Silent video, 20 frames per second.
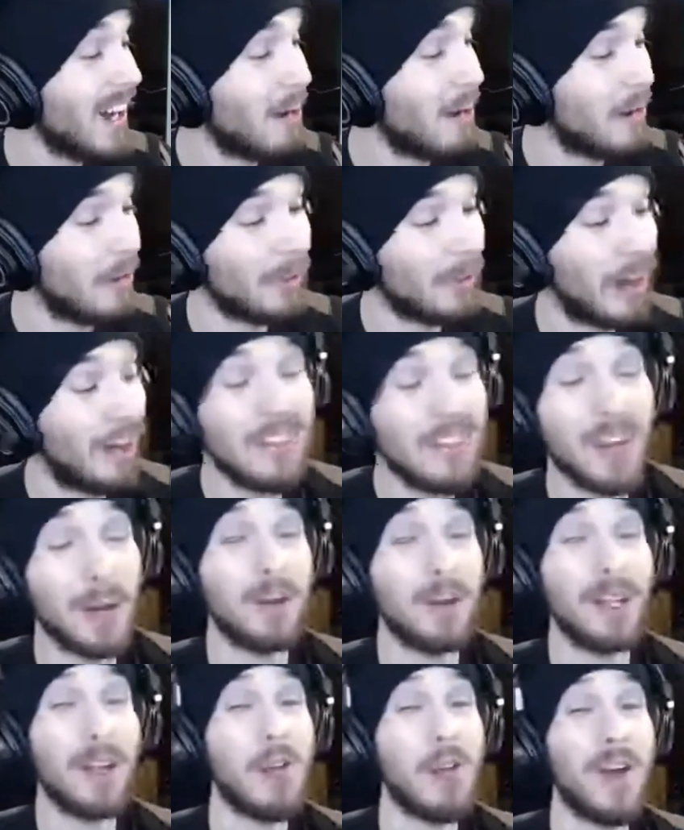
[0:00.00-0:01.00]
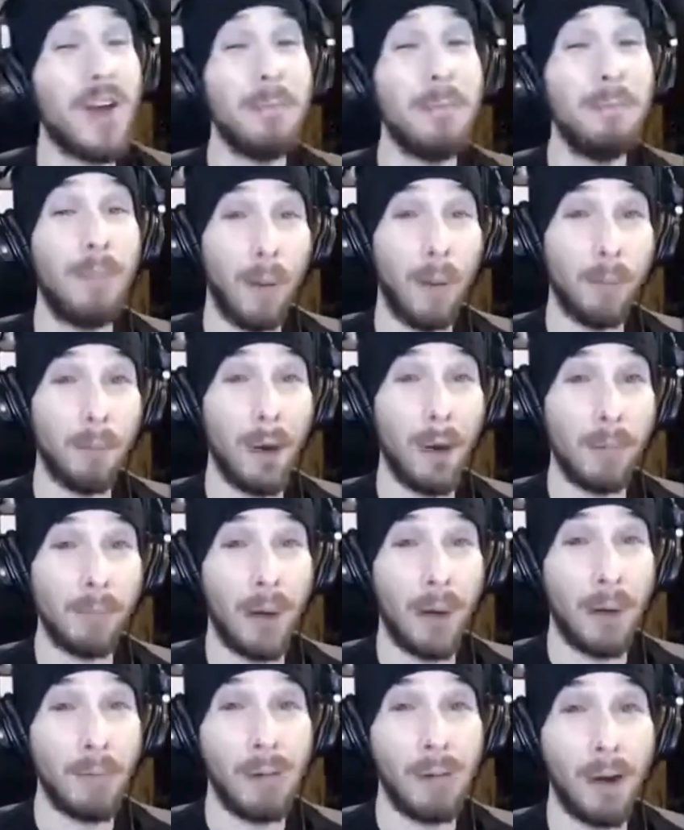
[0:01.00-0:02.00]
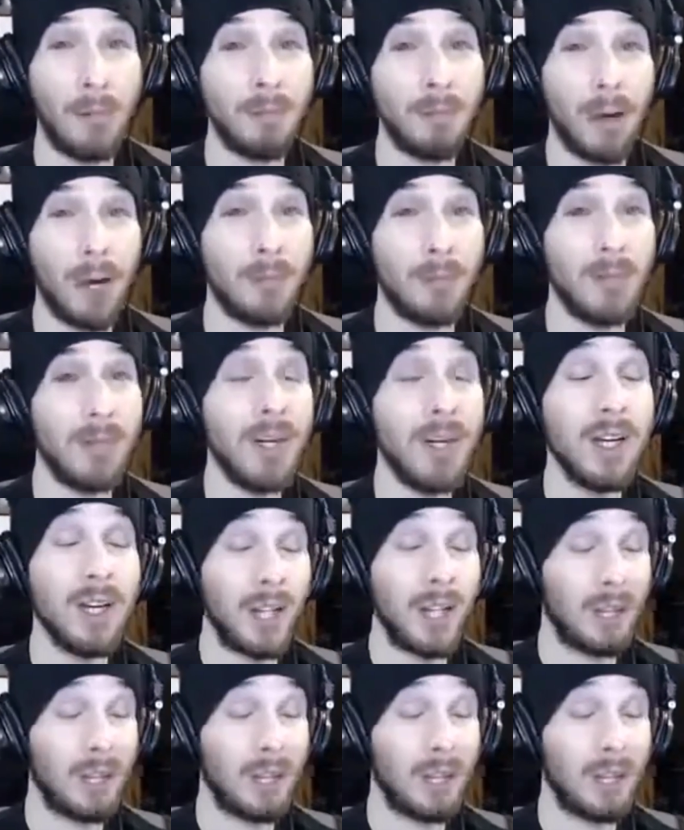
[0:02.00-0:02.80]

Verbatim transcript: And every, every time I hear that bum bum bum bum bum.